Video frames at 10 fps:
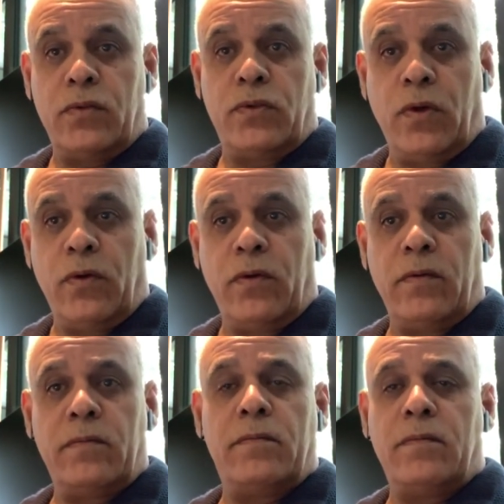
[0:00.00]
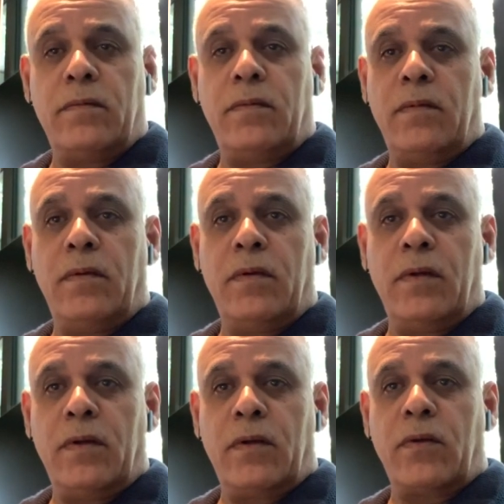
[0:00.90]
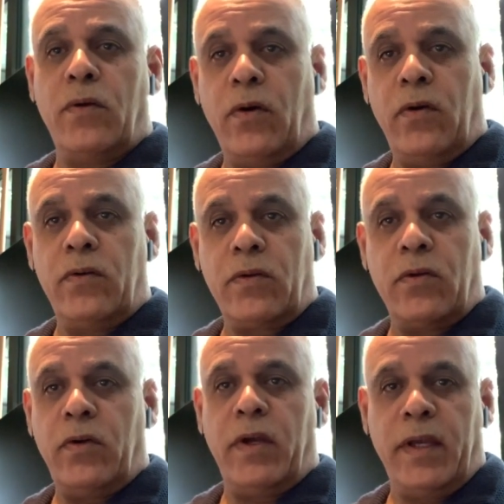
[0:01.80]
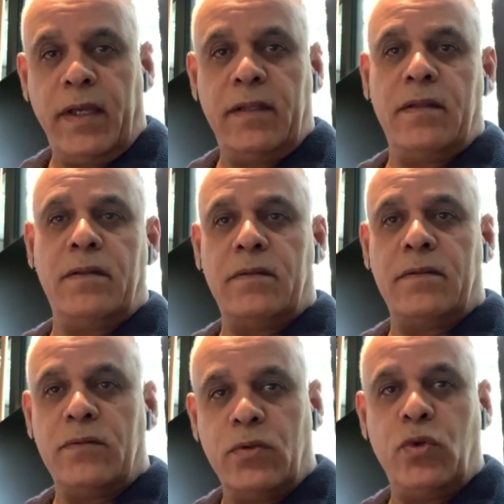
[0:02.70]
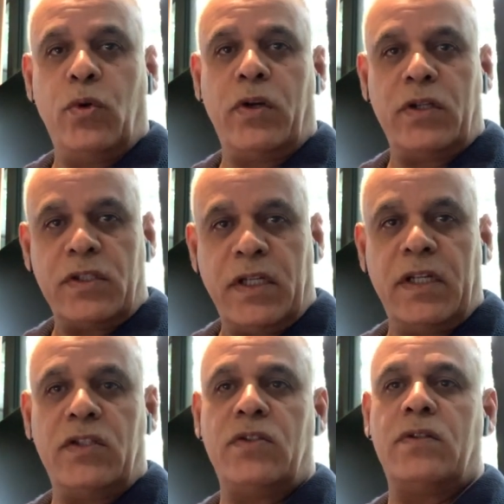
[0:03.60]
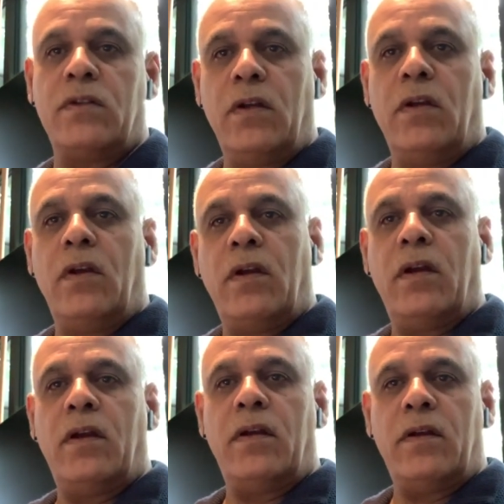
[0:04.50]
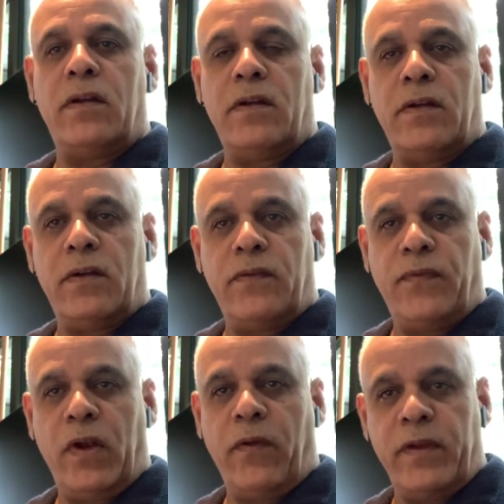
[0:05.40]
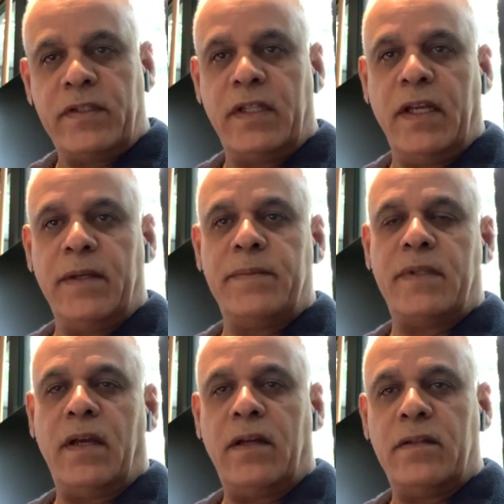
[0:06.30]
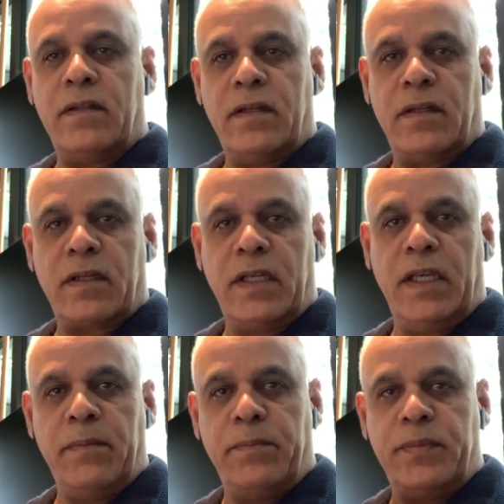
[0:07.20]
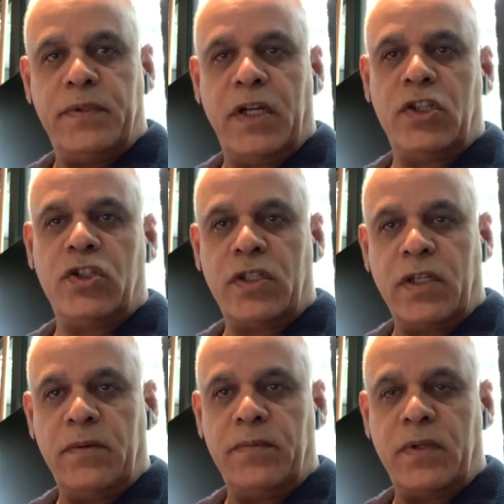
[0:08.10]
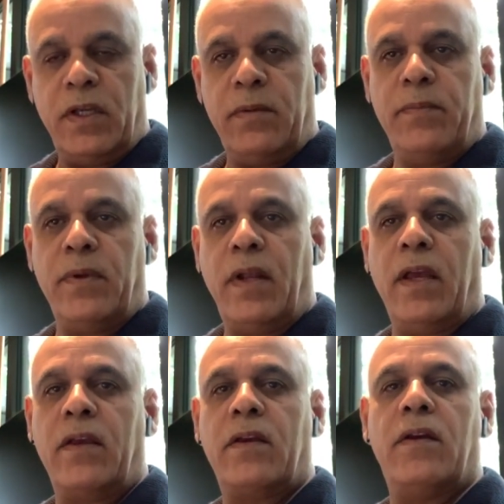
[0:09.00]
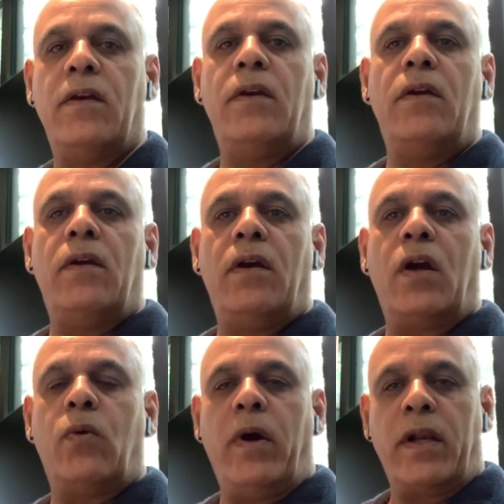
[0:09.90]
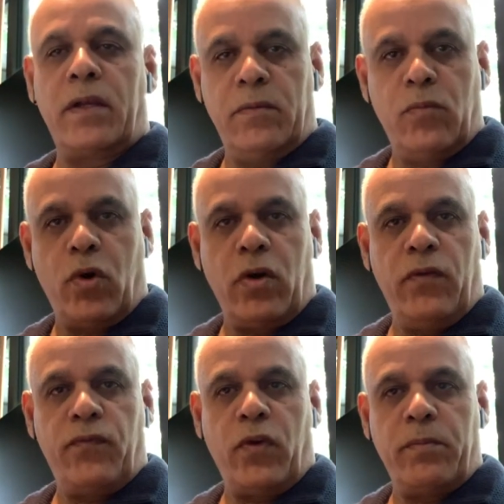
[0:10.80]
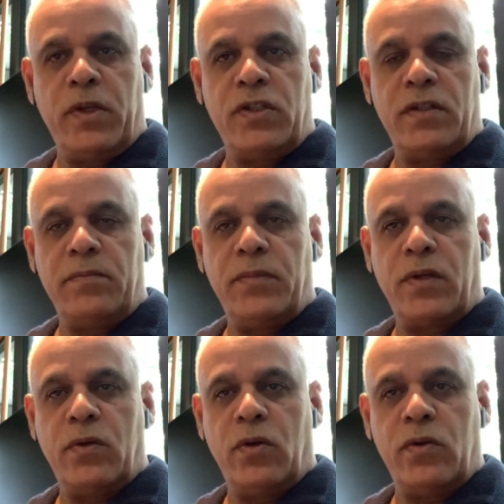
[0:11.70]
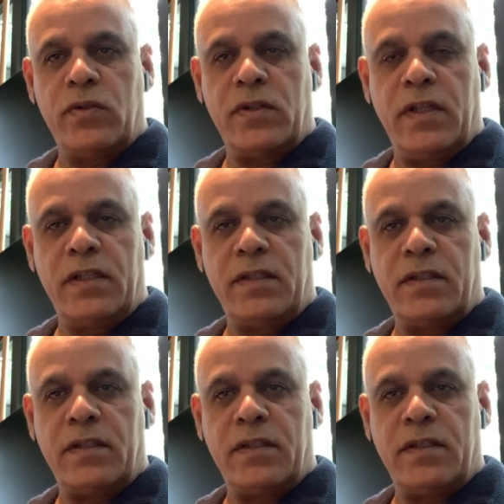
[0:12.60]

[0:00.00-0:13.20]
So go on, go ahead, do your research, follow the steps, and keep searching, keep like acquiring more information, because this